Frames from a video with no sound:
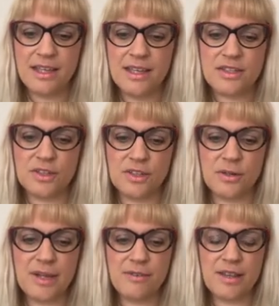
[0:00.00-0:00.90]
So the
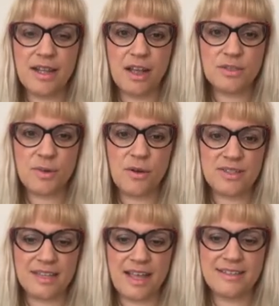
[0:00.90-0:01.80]
grief and loss
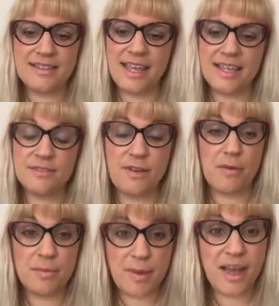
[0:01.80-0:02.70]
process is
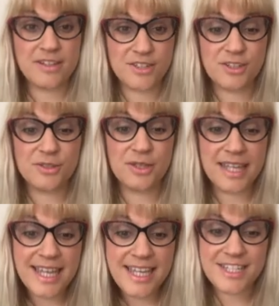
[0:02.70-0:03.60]
very personal to
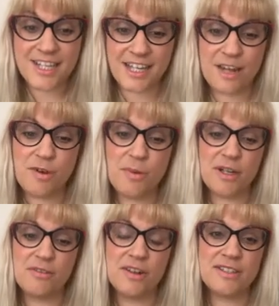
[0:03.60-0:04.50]
each and every
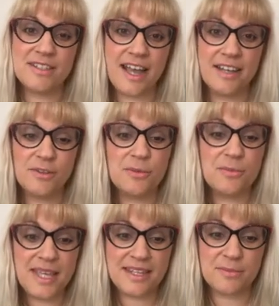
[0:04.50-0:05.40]
one of us, and through
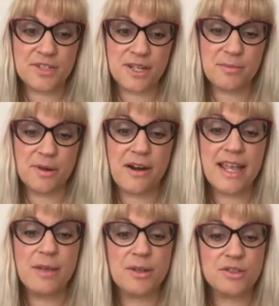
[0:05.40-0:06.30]
mediumship we are
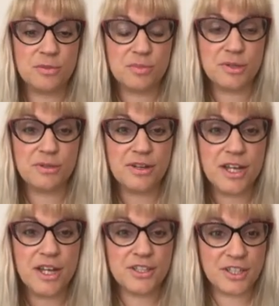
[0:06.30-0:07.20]
able to prove
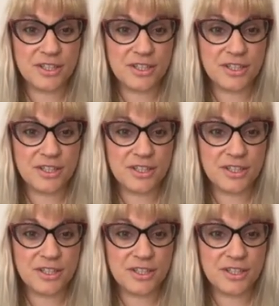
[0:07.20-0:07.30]
the